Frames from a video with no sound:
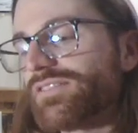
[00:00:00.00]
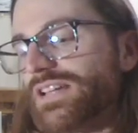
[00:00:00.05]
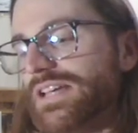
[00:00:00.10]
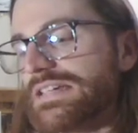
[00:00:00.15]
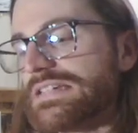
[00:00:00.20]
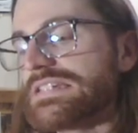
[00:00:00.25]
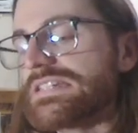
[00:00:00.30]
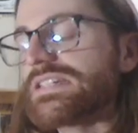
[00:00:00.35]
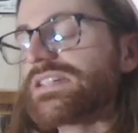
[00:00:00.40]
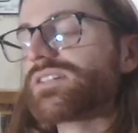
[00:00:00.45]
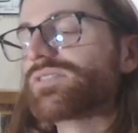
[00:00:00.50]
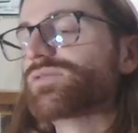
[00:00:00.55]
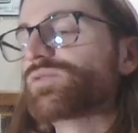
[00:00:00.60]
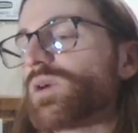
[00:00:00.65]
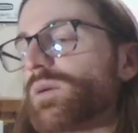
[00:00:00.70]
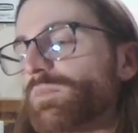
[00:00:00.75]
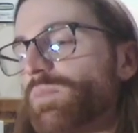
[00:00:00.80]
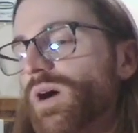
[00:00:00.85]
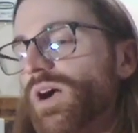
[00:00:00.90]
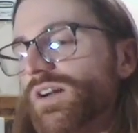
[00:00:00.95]
an idea of
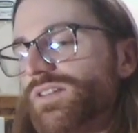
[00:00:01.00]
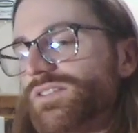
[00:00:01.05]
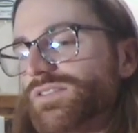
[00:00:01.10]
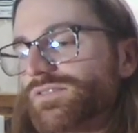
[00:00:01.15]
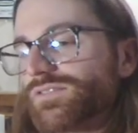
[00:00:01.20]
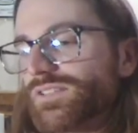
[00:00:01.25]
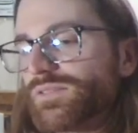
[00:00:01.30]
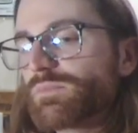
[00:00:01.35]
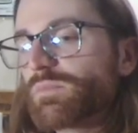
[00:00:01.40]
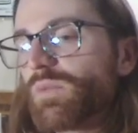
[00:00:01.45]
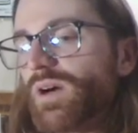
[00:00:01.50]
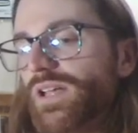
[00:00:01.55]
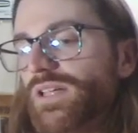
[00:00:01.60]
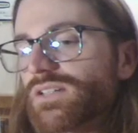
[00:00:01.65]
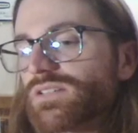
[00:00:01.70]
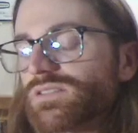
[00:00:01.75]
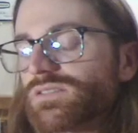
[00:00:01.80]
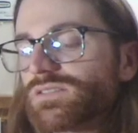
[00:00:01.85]
what parts of it might